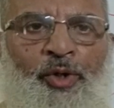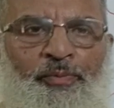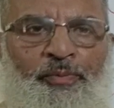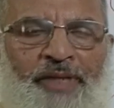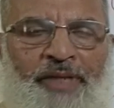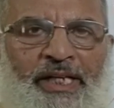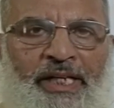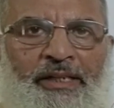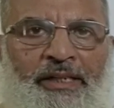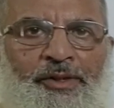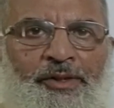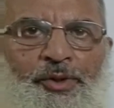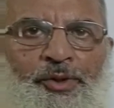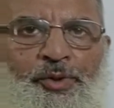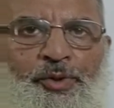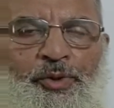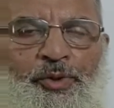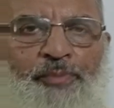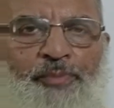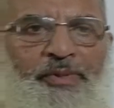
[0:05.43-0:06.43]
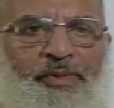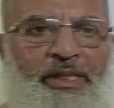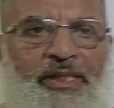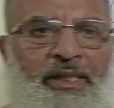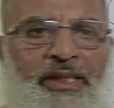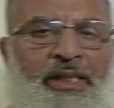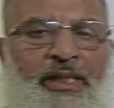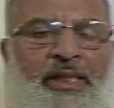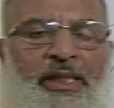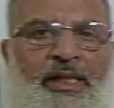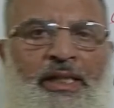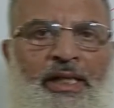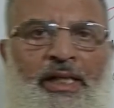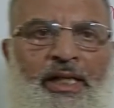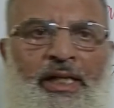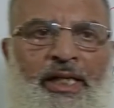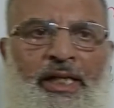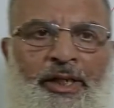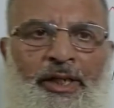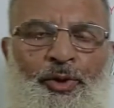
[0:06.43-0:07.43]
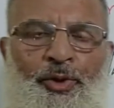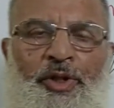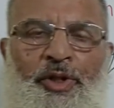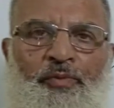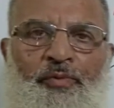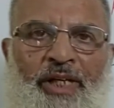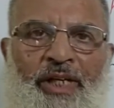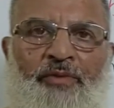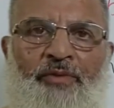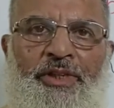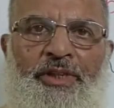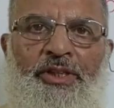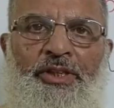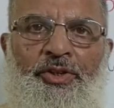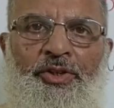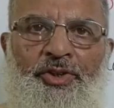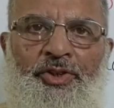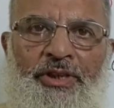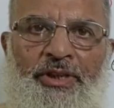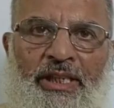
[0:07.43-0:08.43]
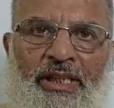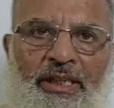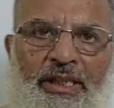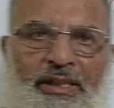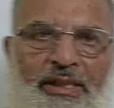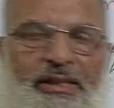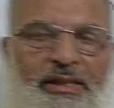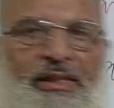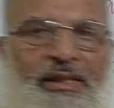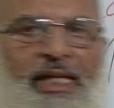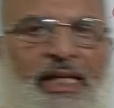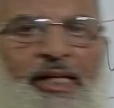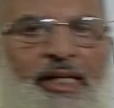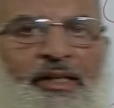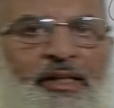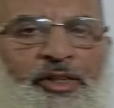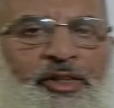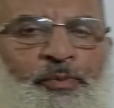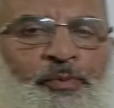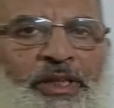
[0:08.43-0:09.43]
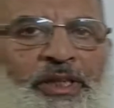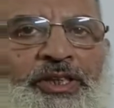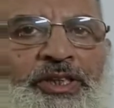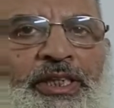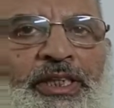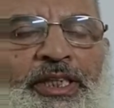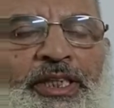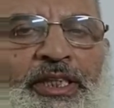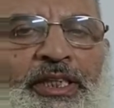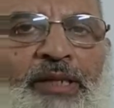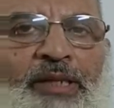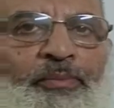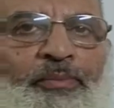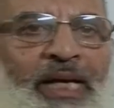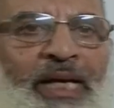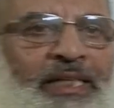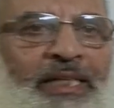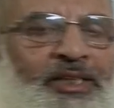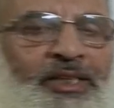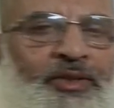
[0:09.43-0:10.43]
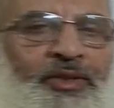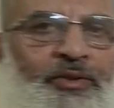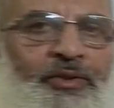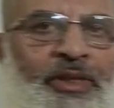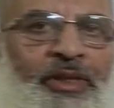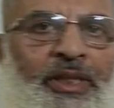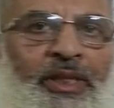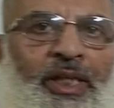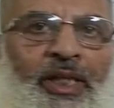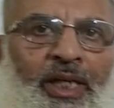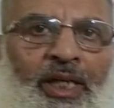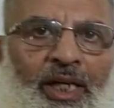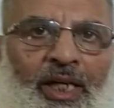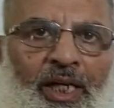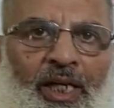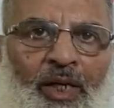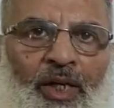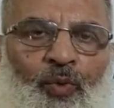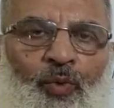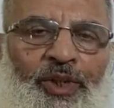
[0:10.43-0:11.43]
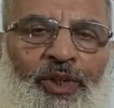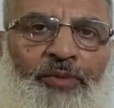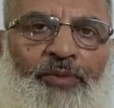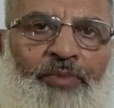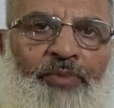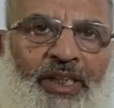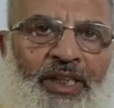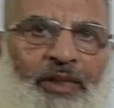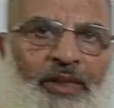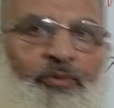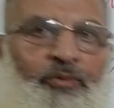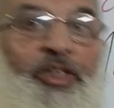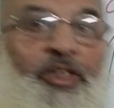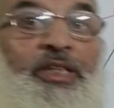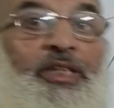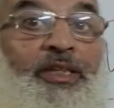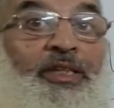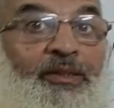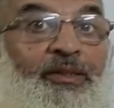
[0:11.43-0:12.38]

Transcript: Hope that you'll be doing well with your studies and especially in the maths with me, with